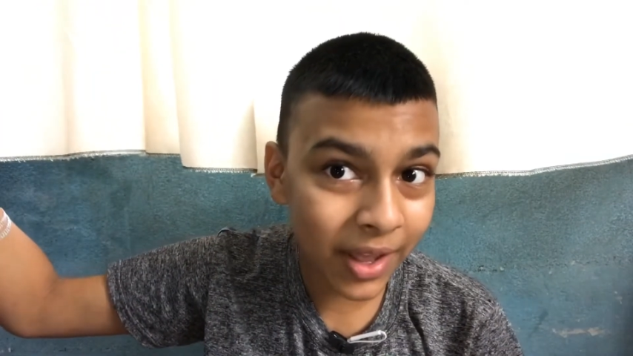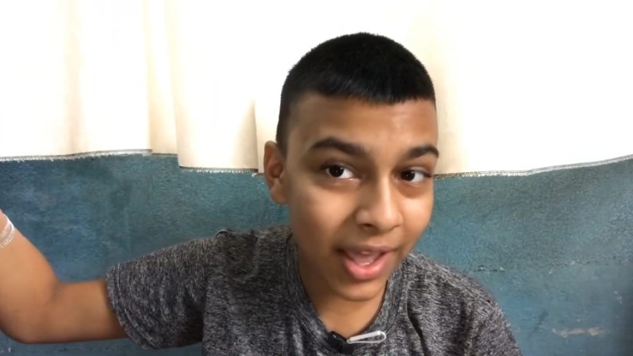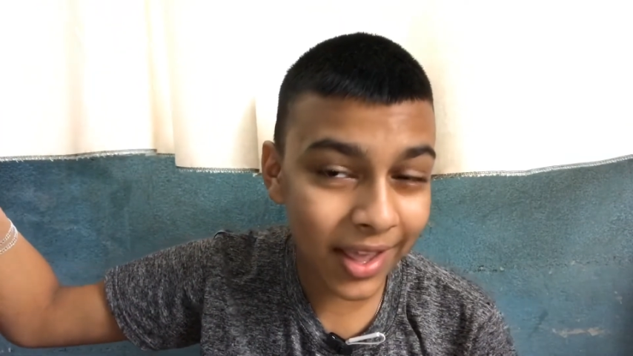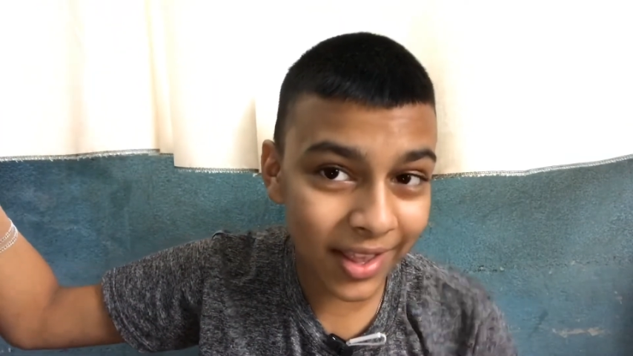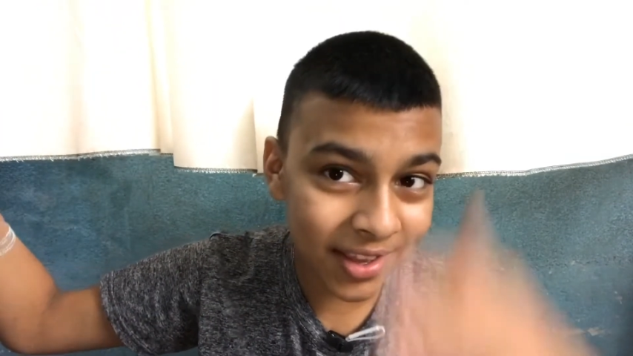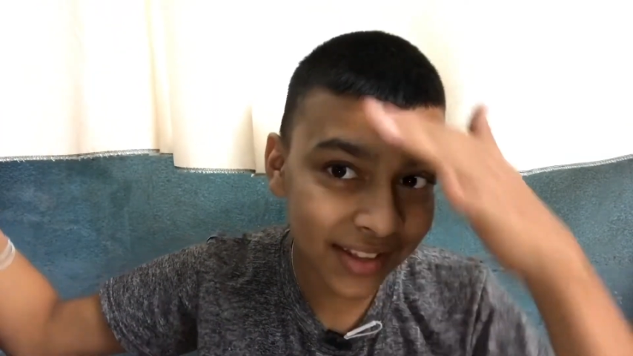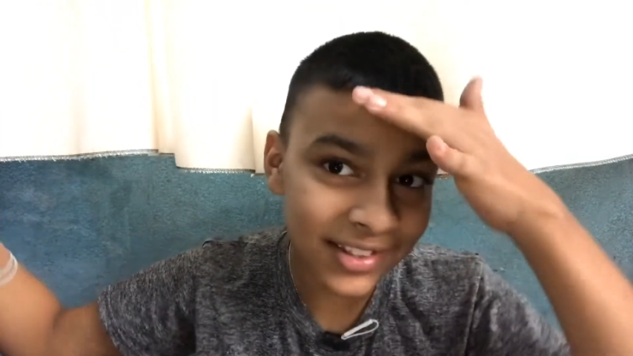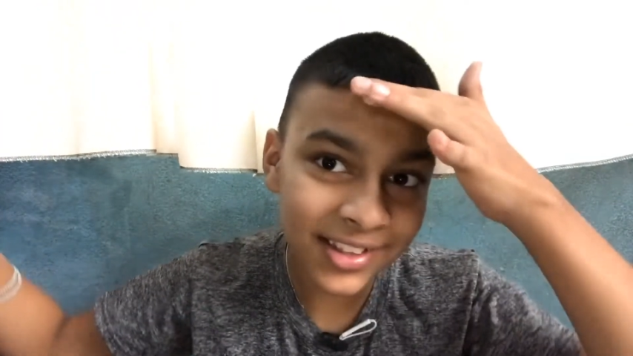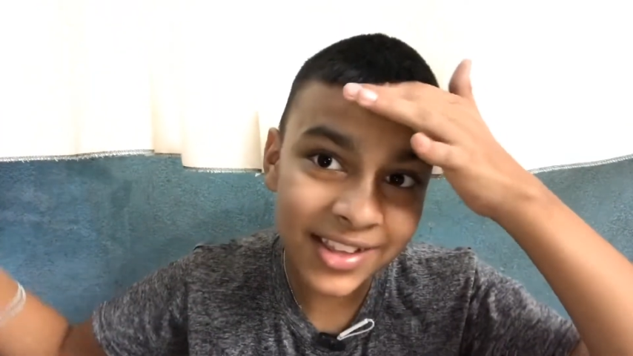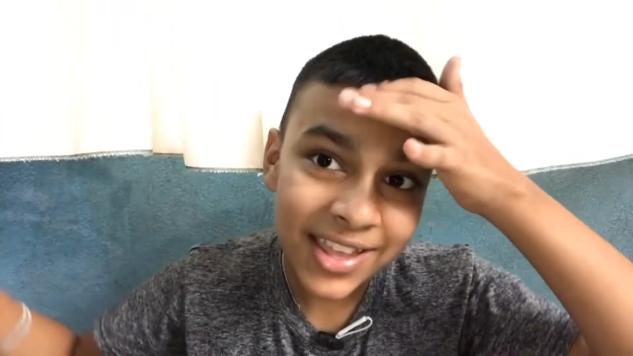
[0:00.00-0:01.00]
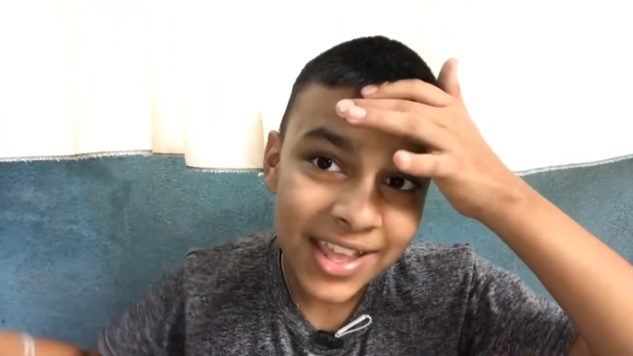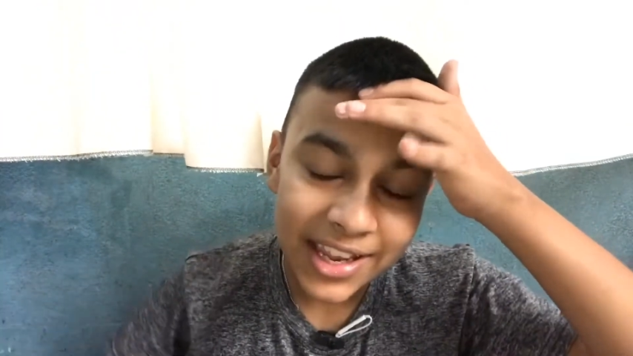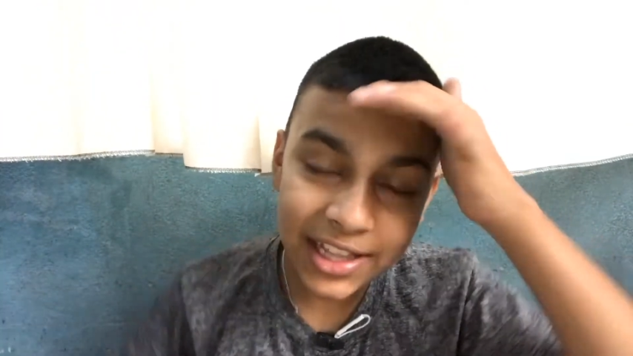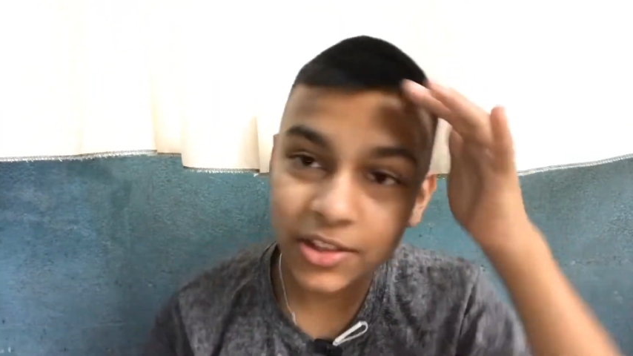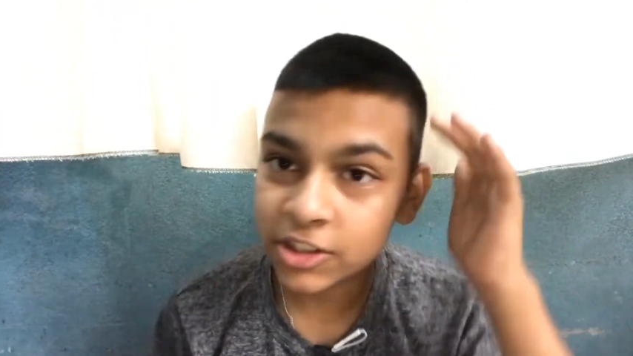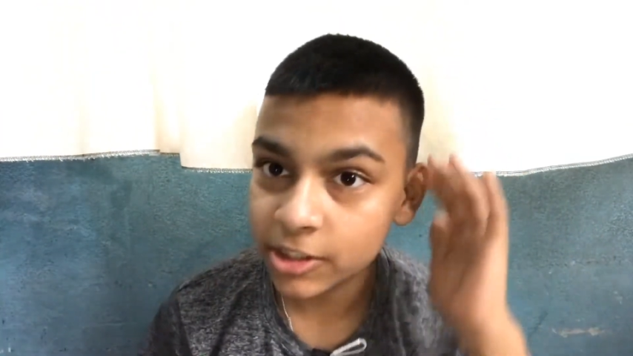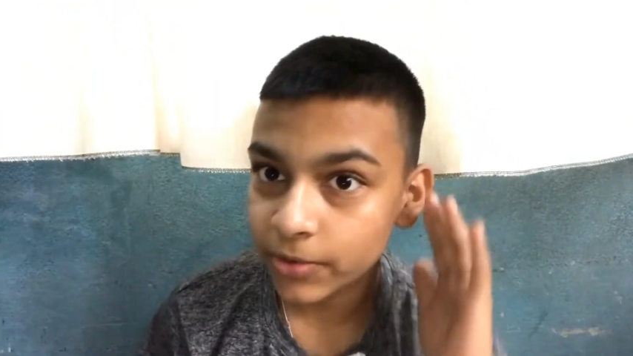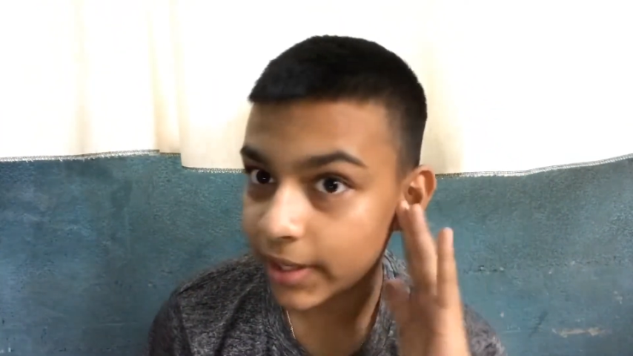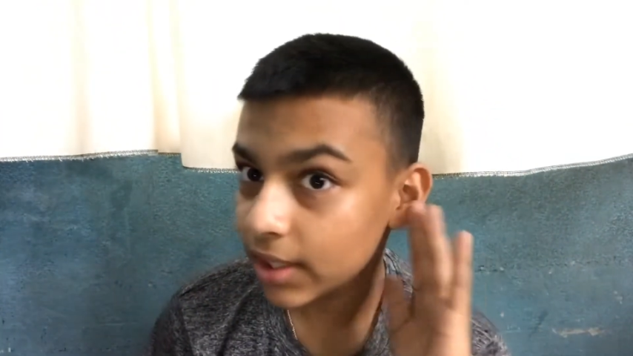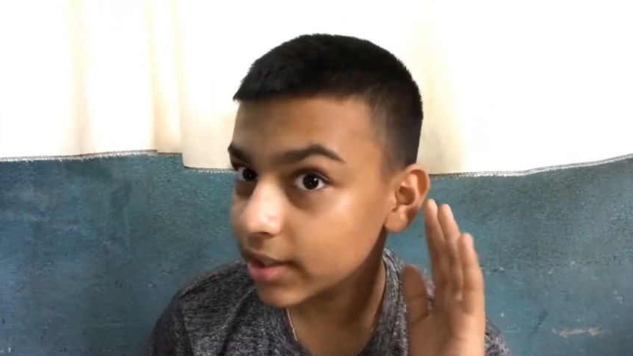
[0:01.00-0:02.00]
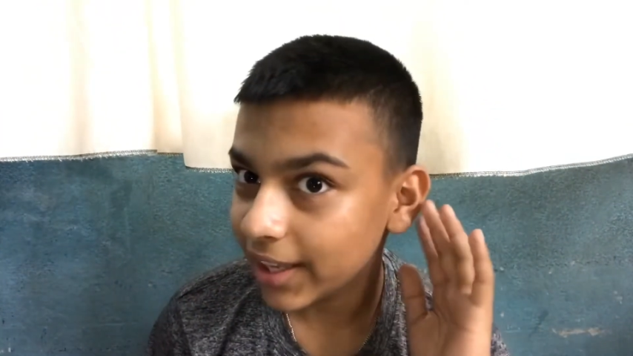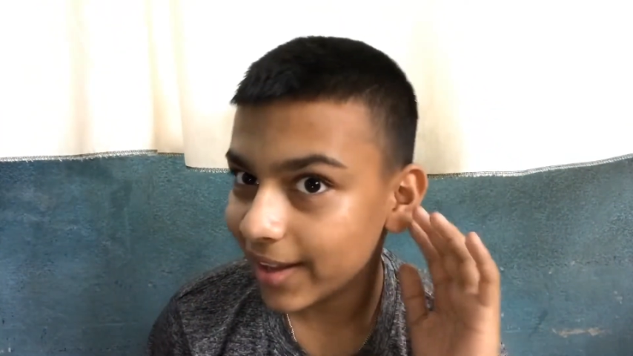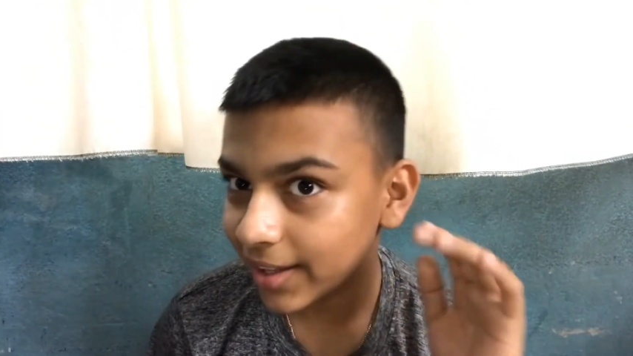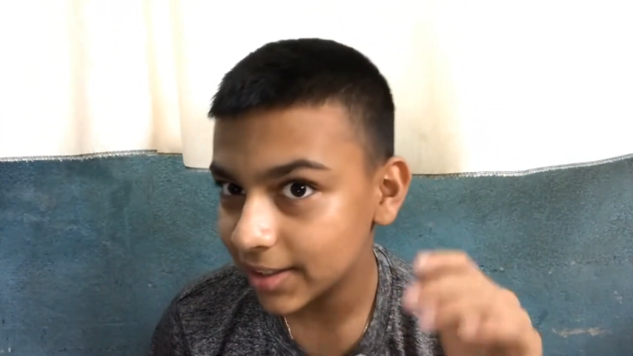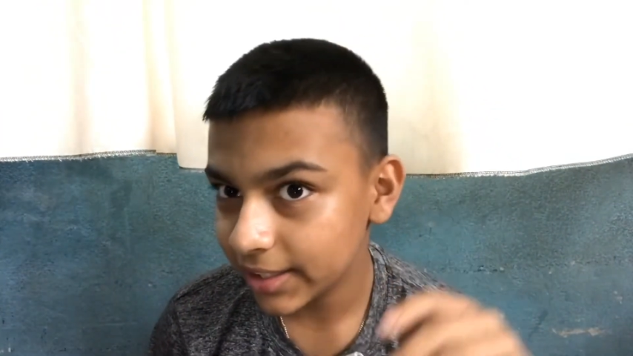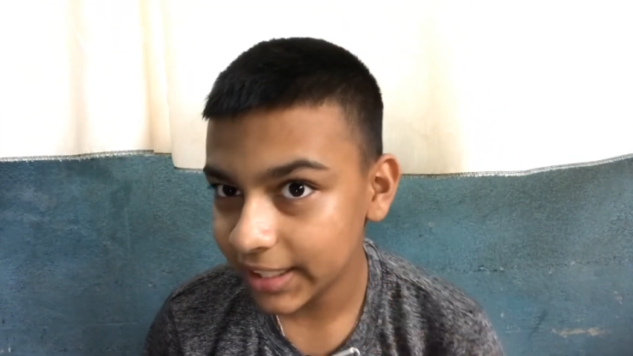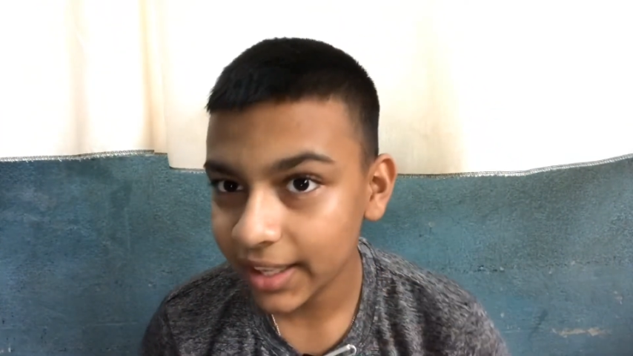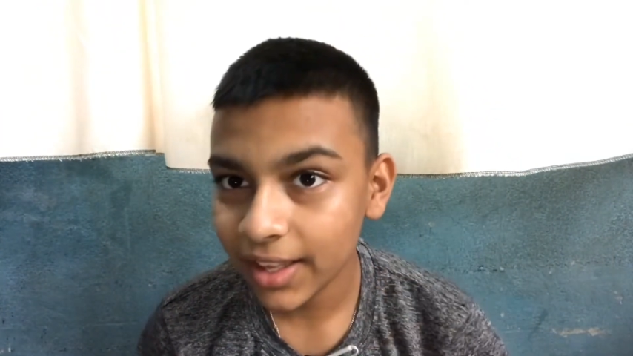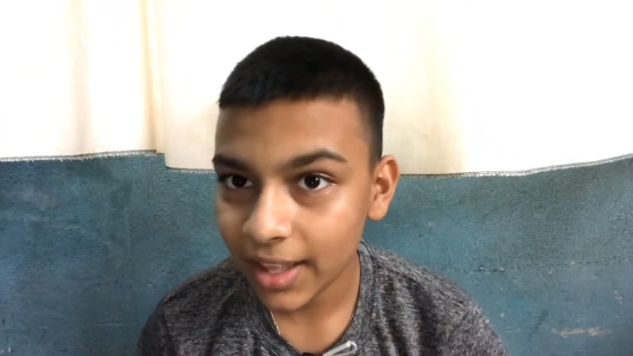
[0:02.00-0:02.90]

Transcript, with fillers: And it looks really ugly.